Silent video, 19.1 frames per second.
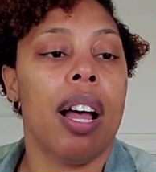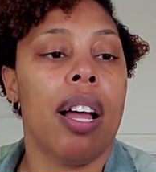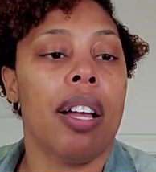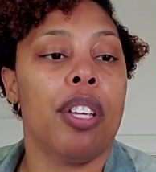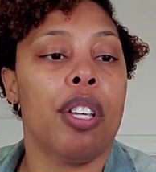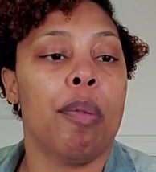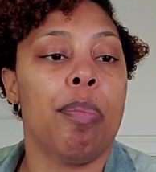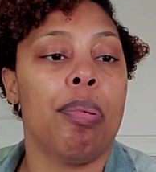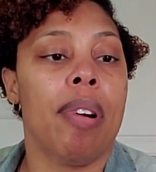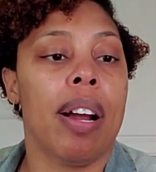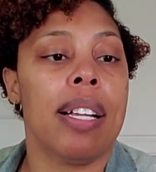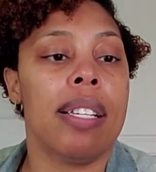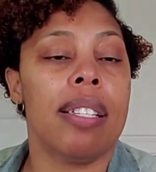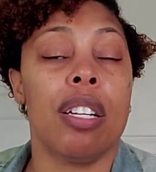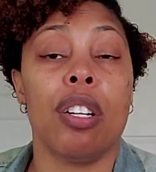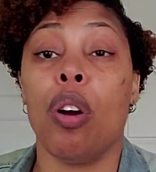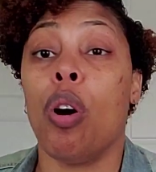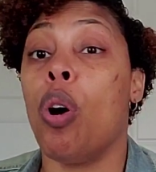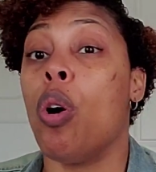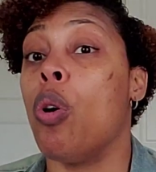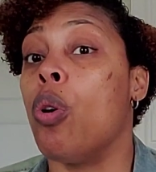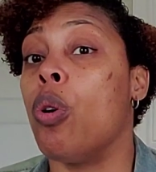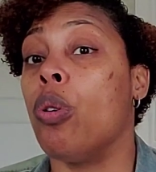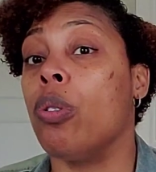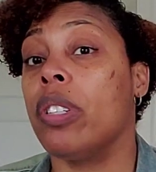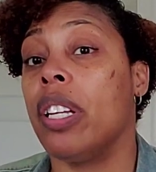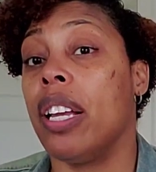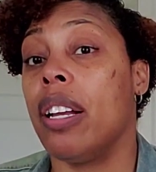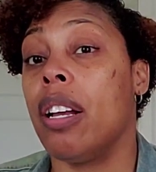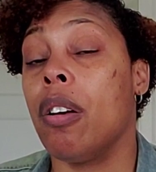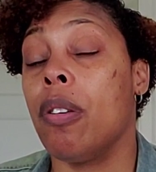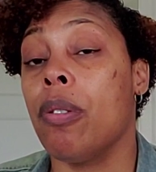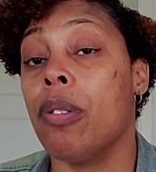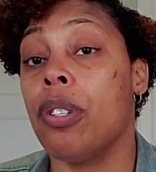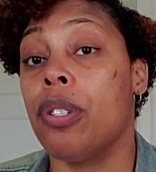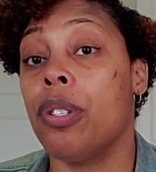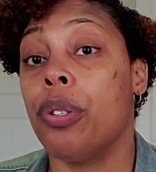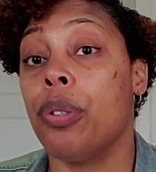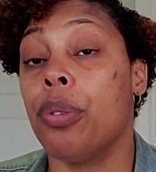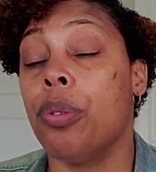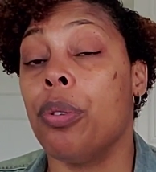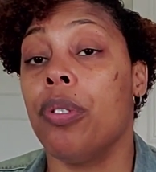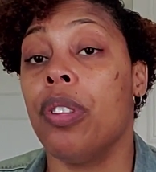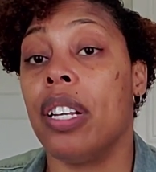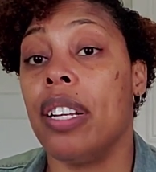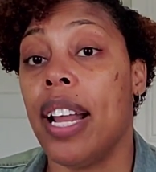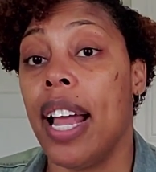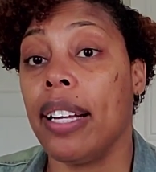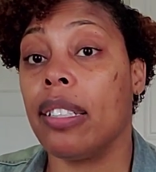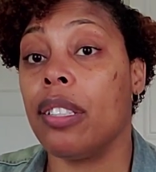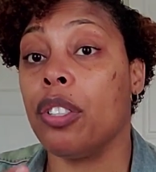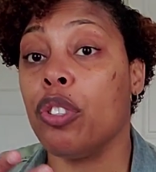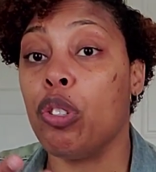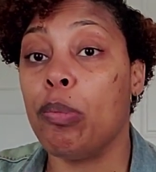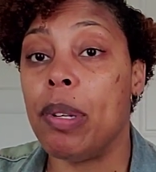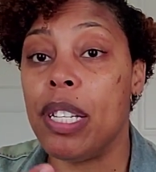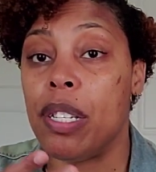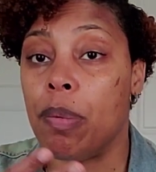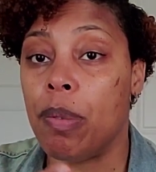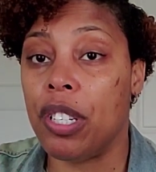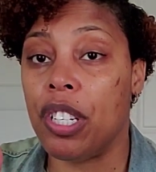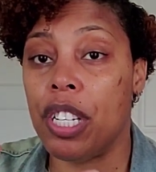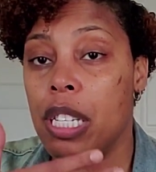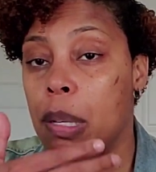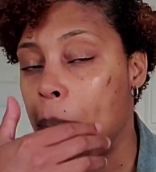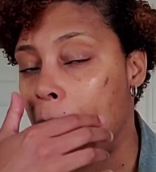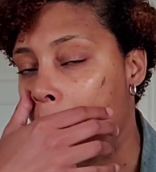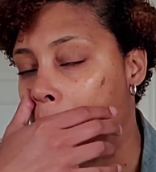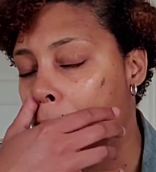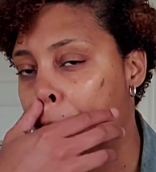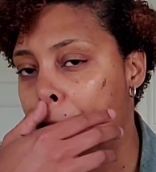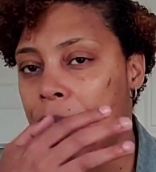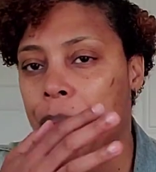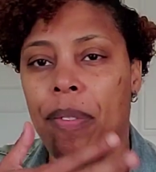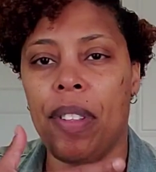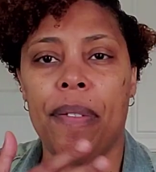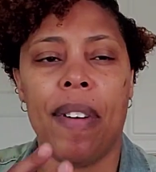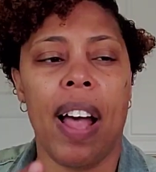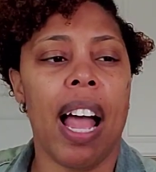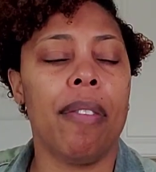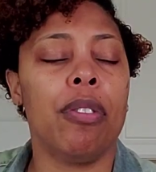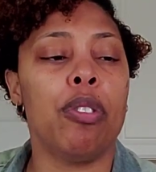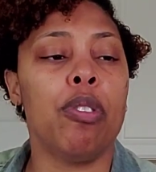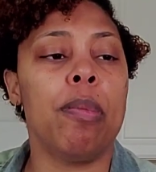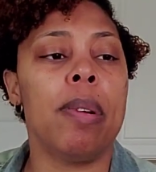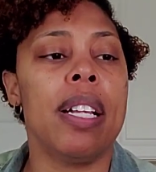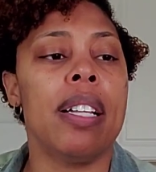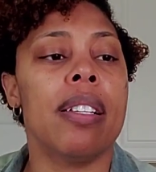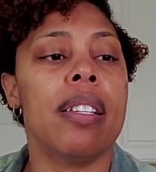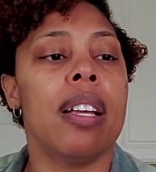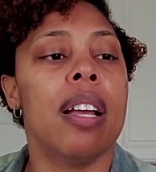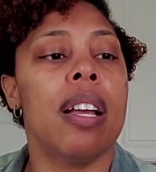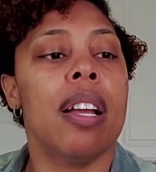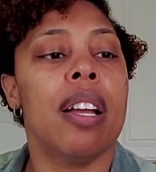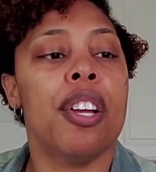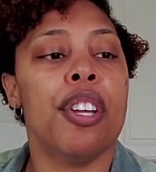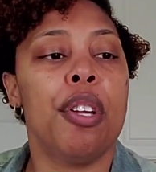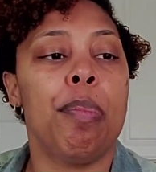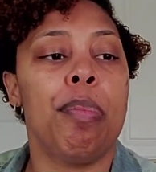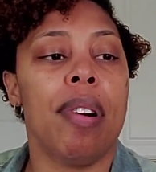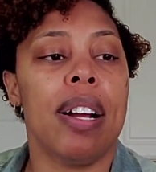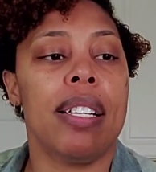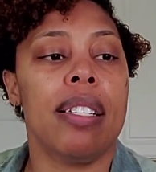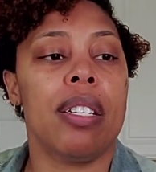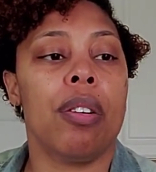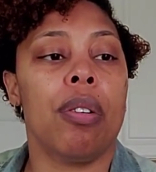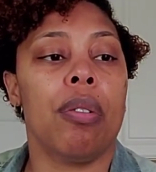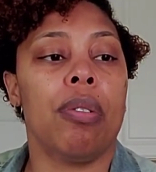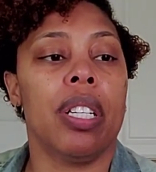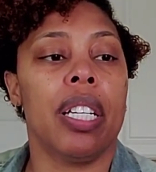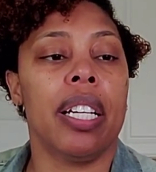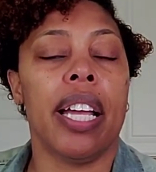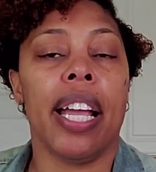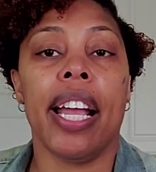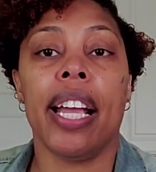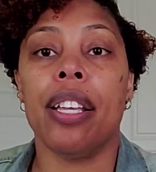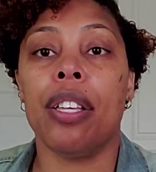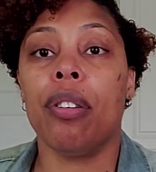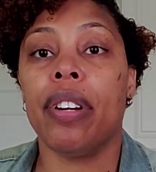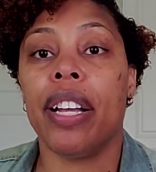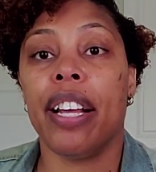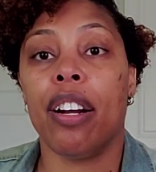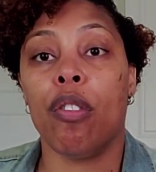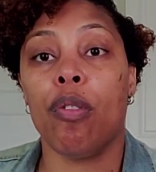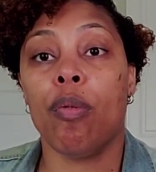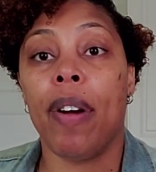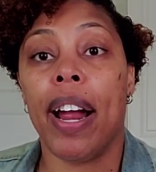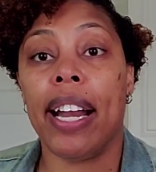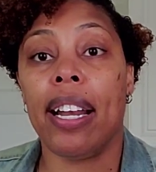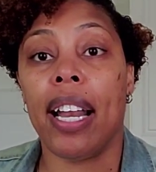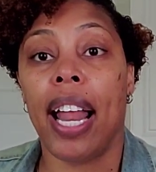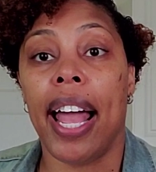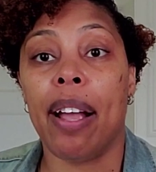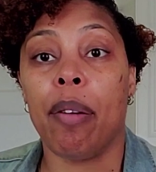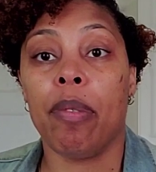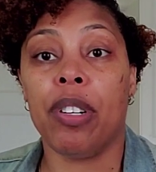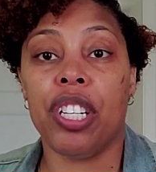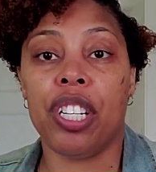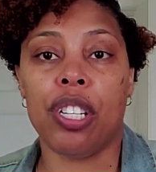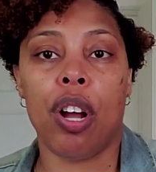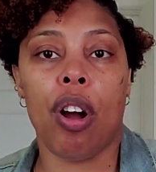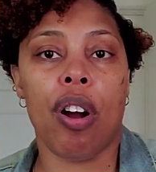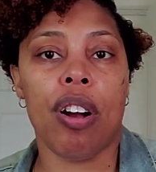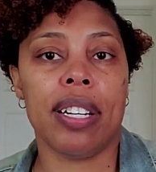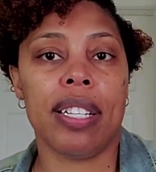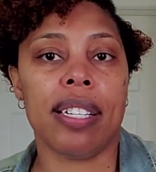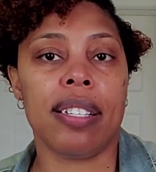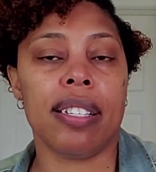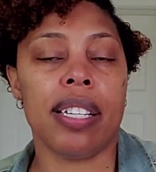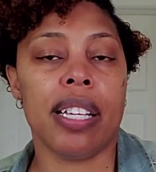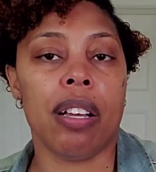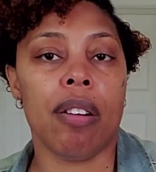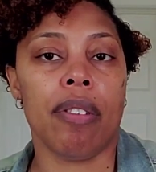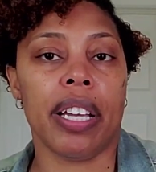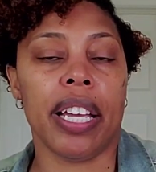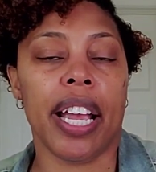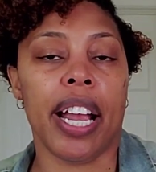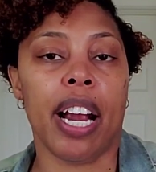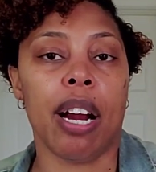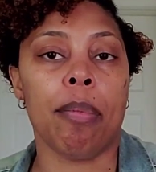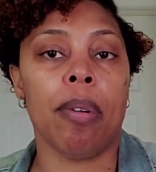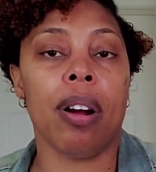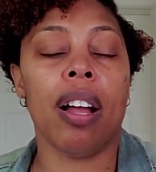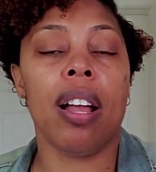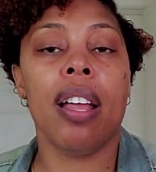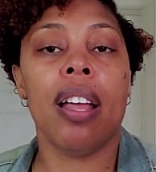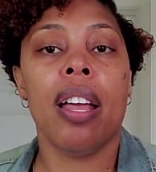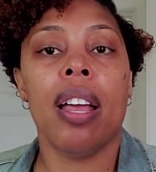You press and hold, it goes to the next lumens, which is about 55 lumens. You press and hold again, you'll get a red light, which is hard to see on camera.